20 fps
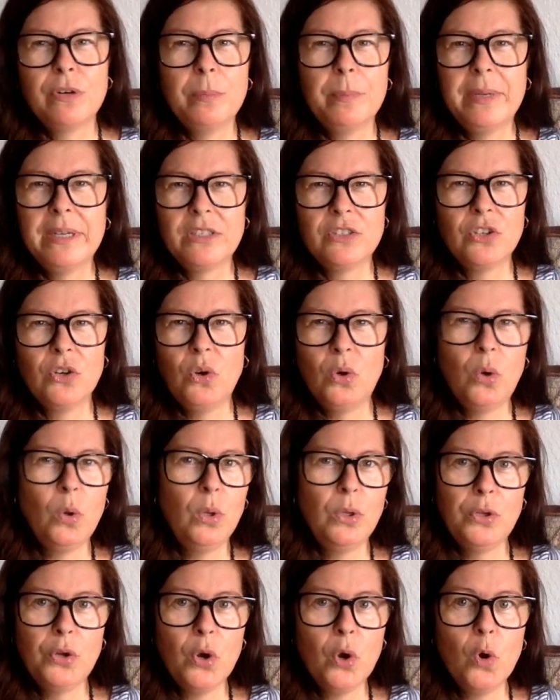endocrine picture,
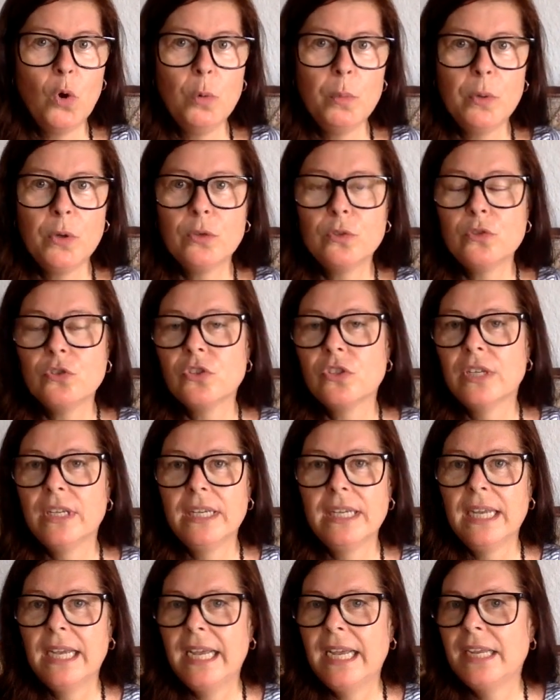all your
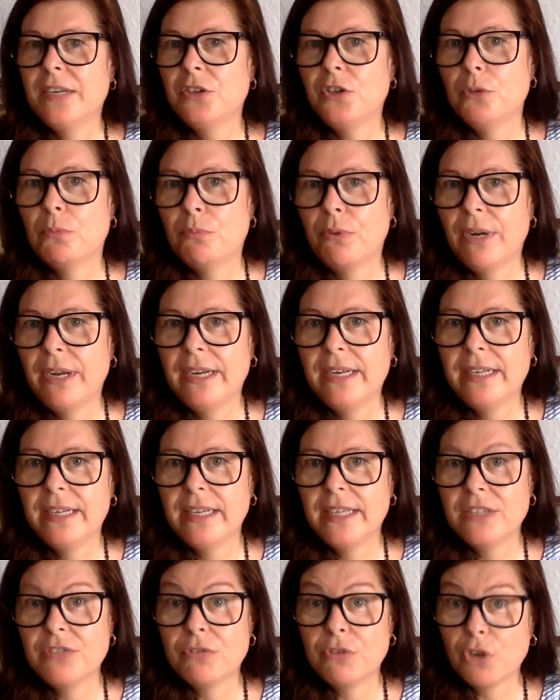hormones and your
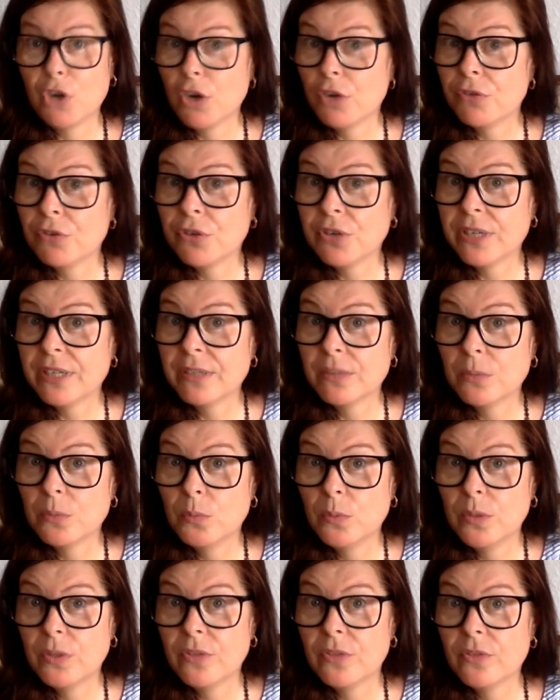brain is
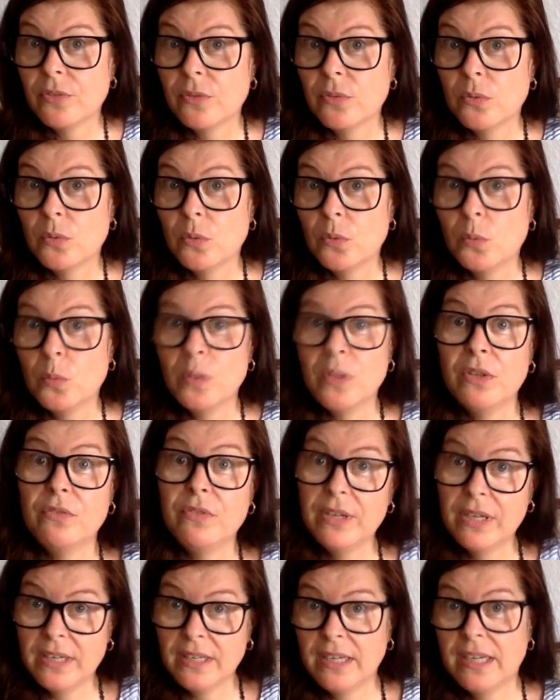recovering with
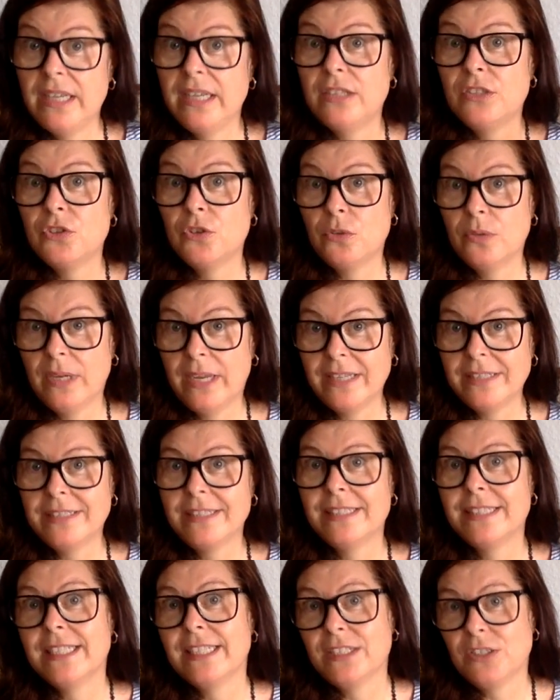a vegan keto
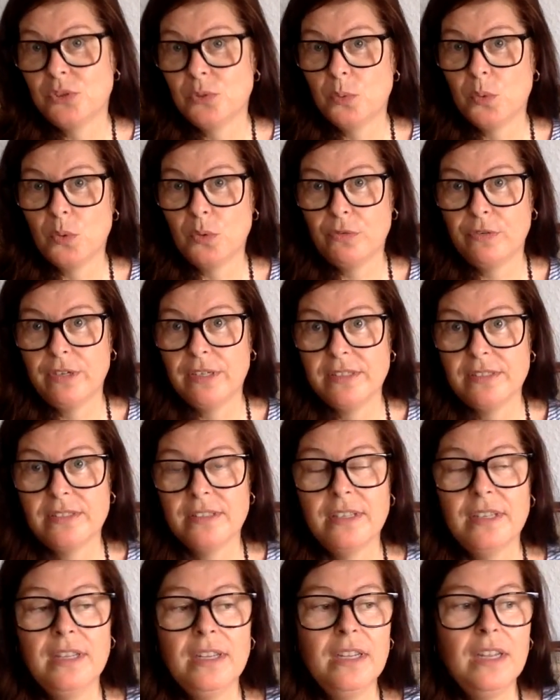18-6 to water
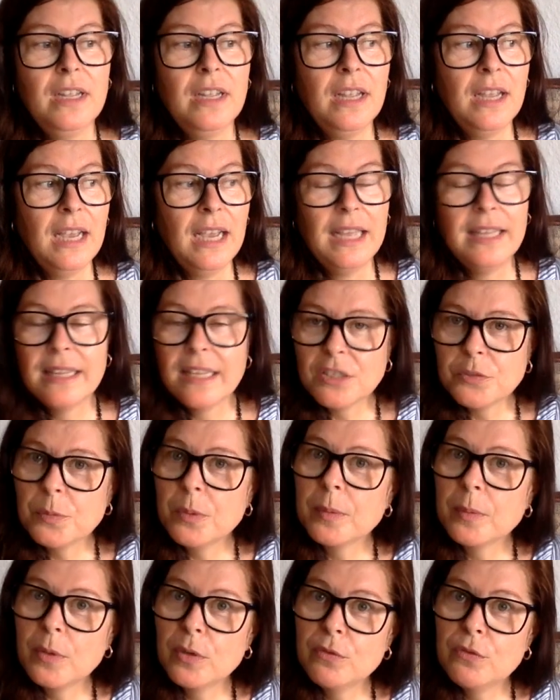fast. And
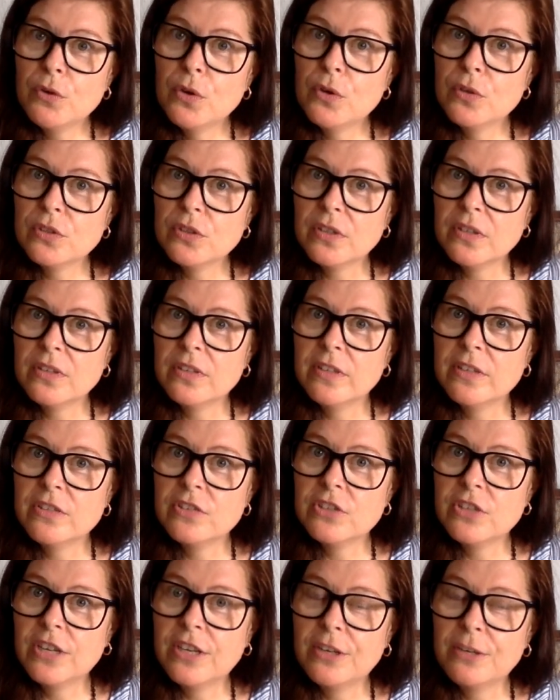that's what I'm going to focus on
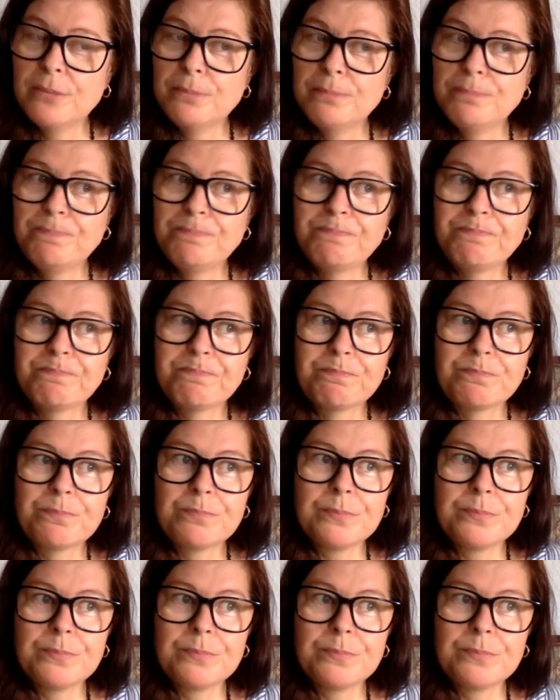this channel.